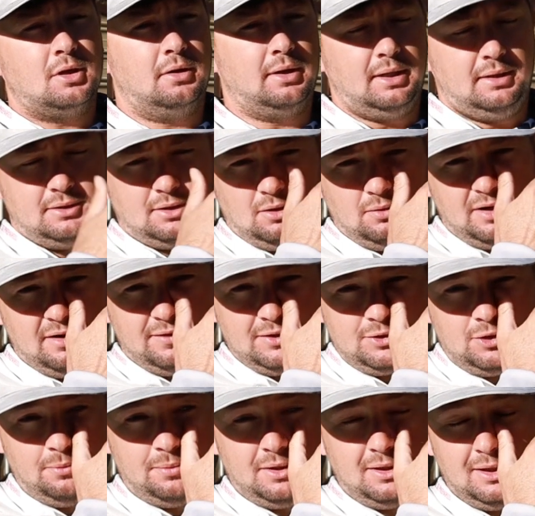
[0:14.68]
Okay, so whenever
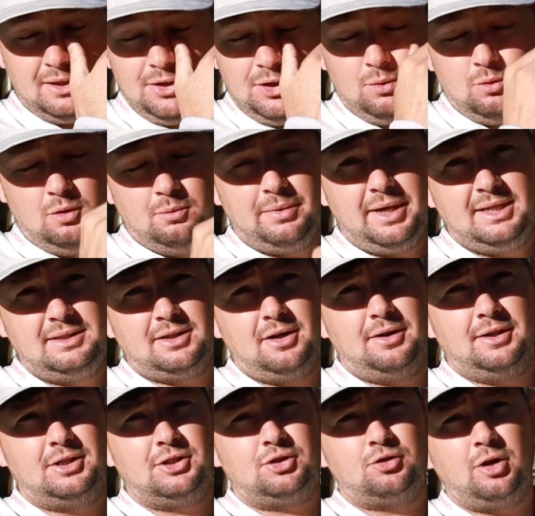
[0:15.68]
super clear, you want baits that
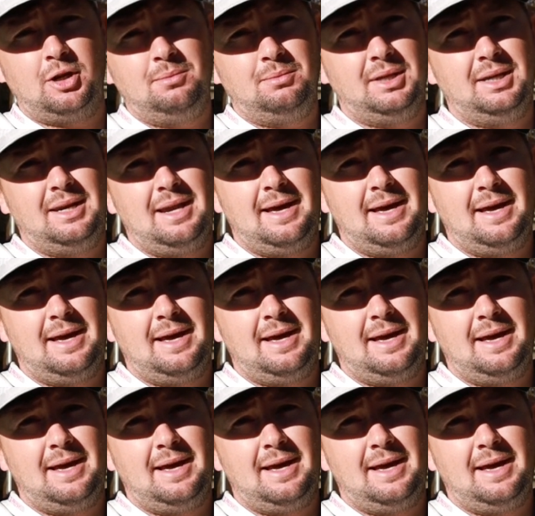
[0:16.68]
are extremely